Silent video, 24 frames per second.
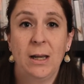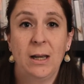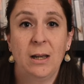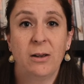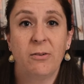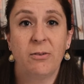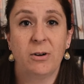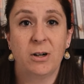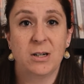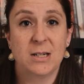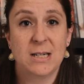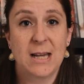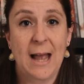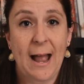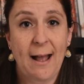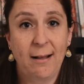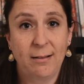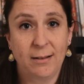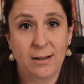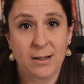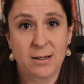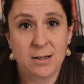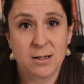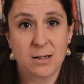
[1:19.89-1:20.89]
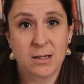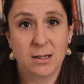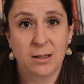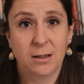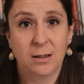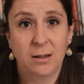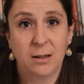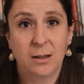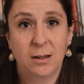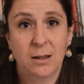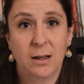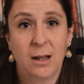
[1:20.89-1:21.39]
give our talent,
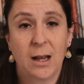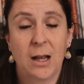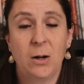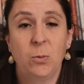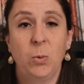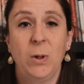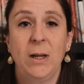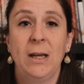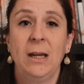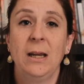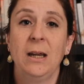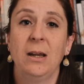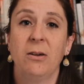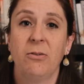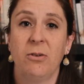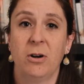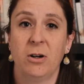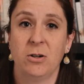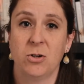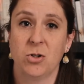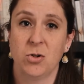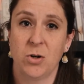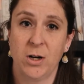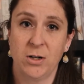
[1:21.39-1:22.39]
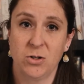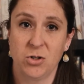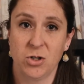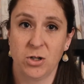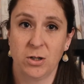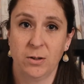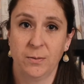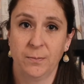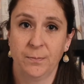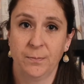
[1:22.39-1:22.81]
and we can give our treasure.